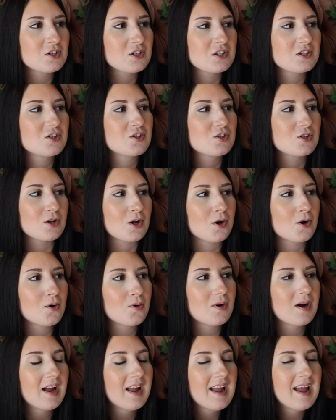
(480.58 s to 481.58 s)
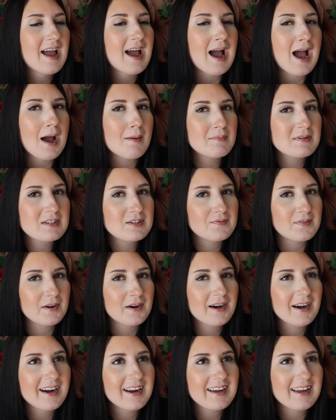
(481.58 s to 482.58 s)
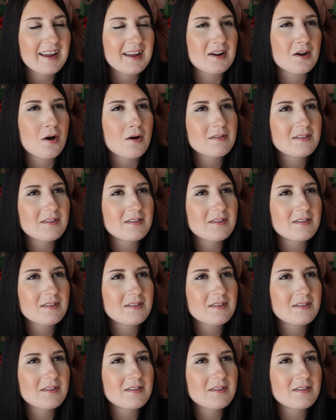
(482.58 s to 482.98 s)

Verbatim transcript: just so atmospheric and uh,